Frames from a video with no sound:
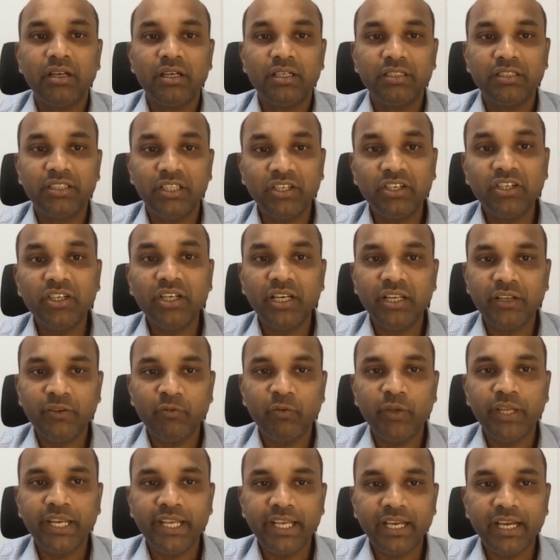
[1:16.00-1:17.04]
generally
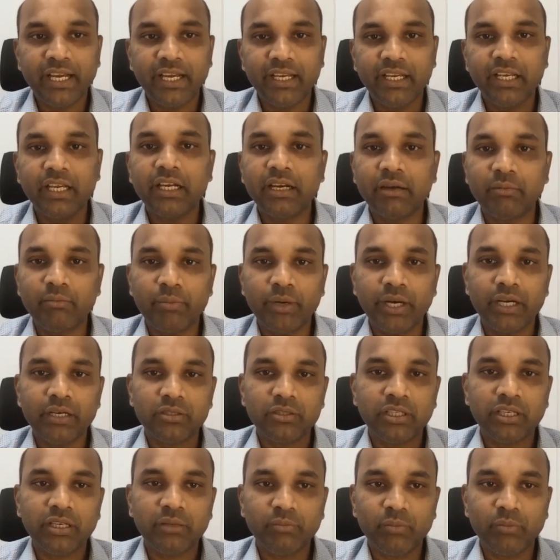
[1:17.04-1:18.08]
very high compared
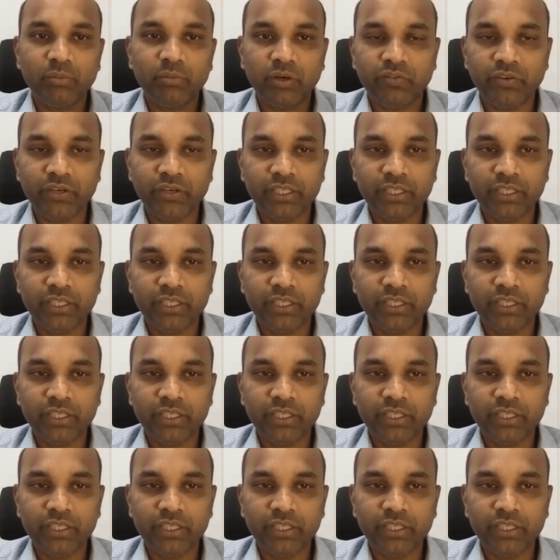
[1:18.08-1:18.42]
to the number of